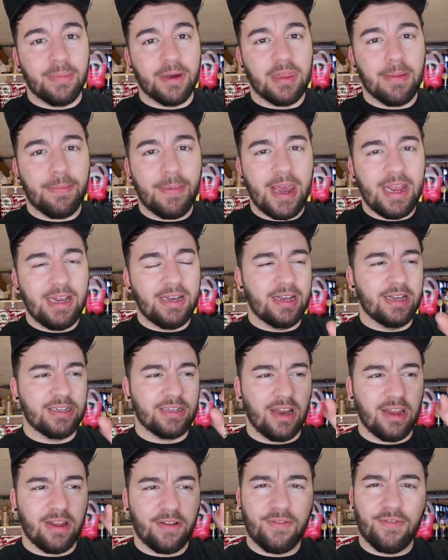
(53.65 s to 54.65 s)
but the paint
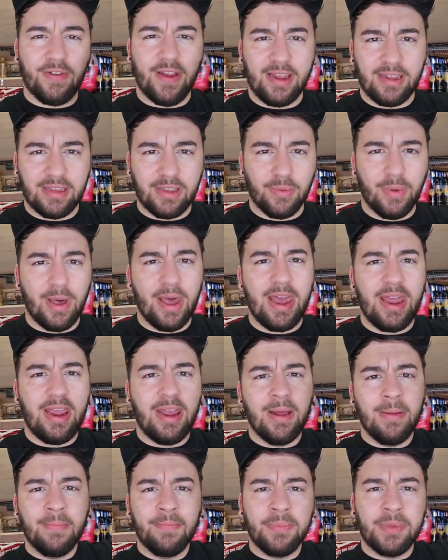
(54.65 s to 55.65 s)
has like flaked
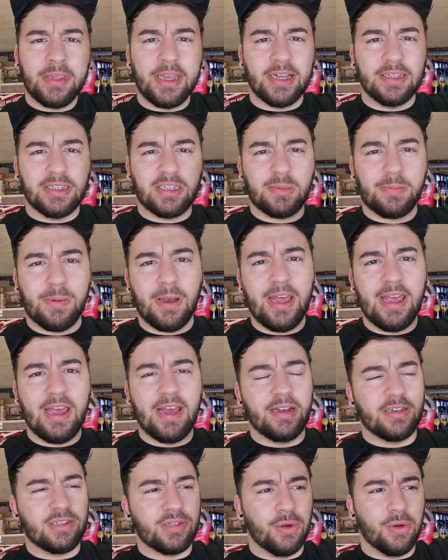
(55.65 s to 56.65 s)
away and split
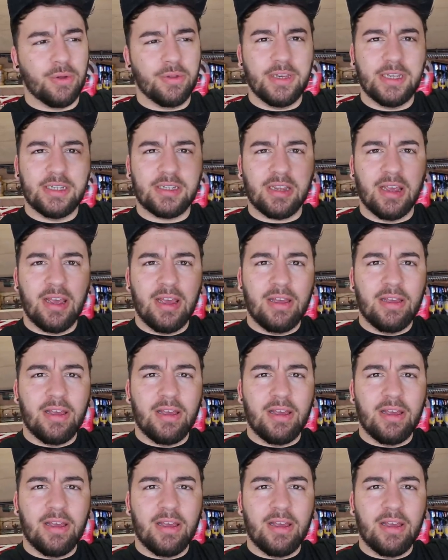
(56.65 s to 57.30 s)
and it's got all these,